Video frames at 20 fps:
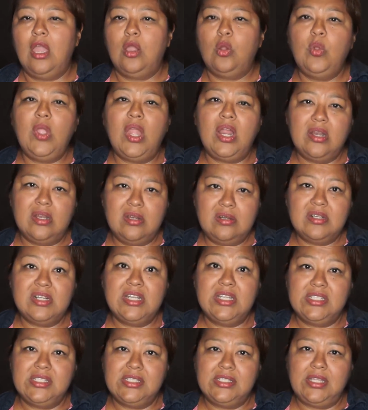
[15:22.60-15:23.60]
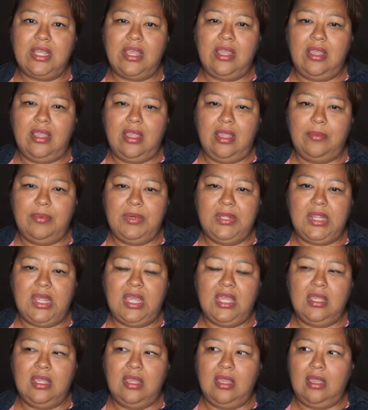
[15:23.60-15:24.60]
We are in risk every
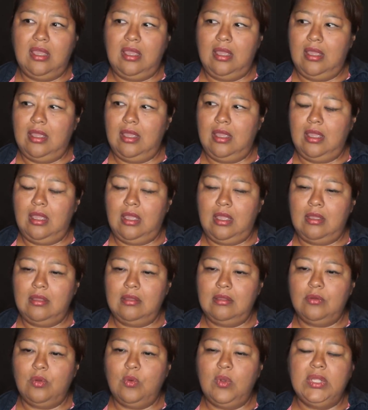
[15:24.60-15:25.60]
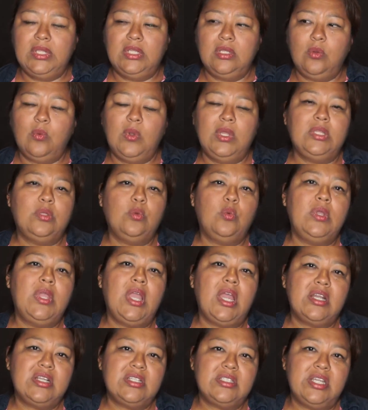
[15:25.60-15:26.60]
day, and when
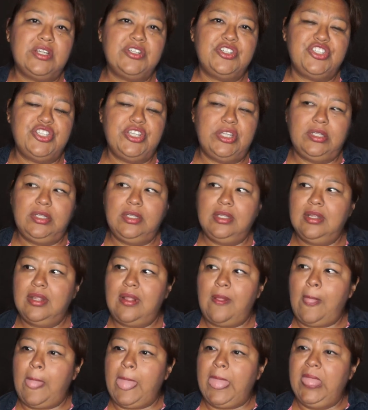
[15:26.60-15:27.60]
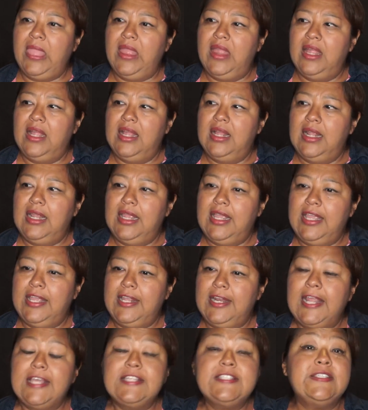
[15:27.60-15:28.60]
we are searching.
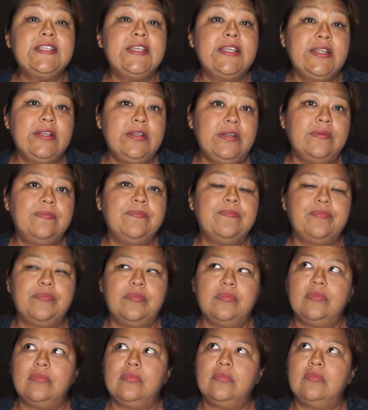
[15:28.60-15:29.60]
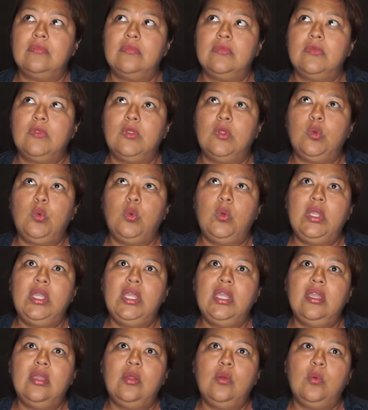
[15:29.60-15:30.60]
Last year,
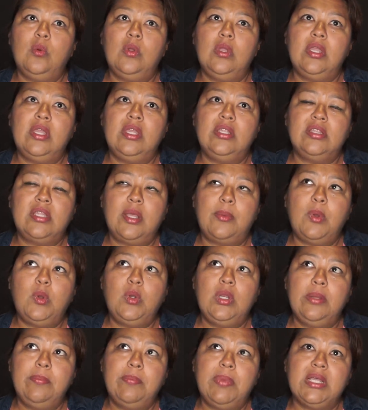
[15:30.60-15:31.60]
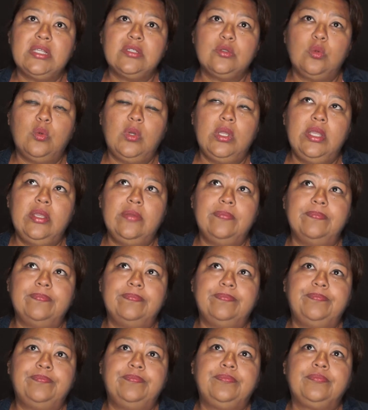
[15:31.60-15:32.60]
we in Tamaulipas, we
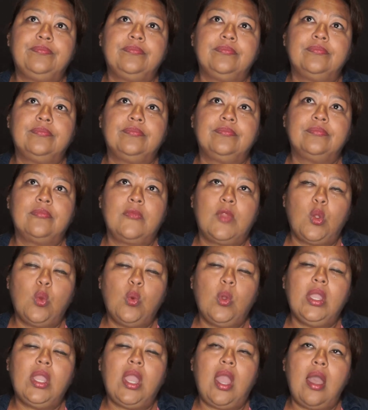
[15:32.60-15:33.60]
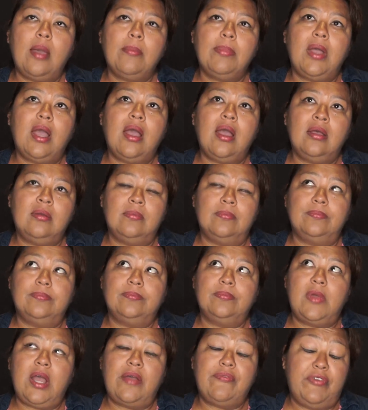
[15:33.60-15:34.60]
have
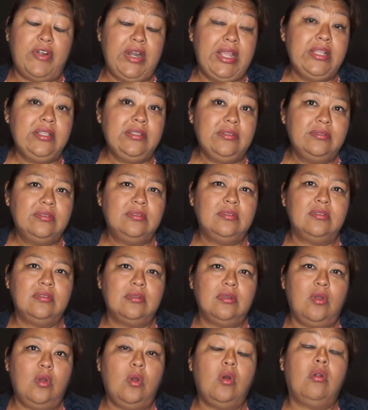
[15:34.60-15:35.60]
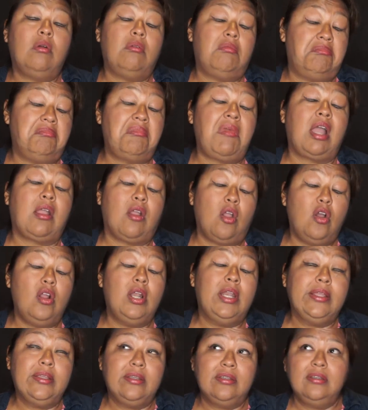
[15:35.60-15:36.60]
a friend or a
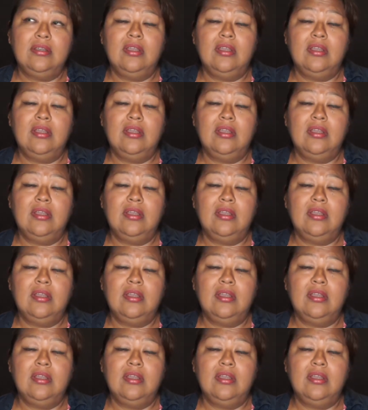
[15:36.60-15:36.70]
colleague